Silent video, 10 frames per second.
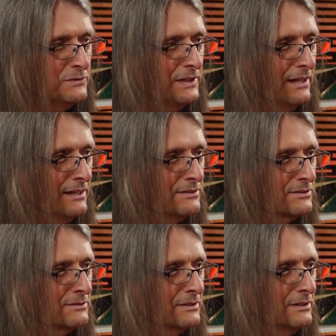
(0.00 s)
movie
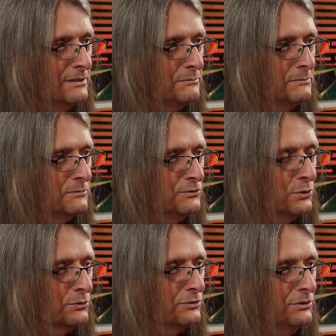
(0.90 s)
has
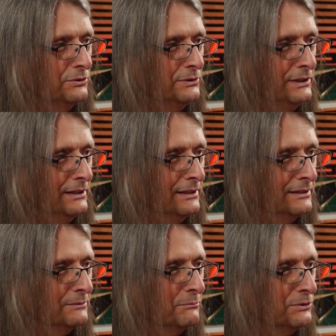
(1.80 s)
George Clooney
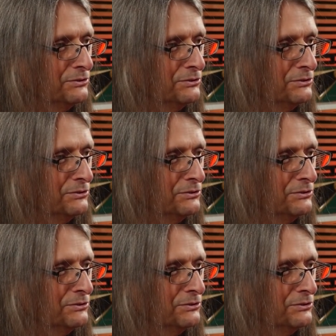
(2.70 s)
and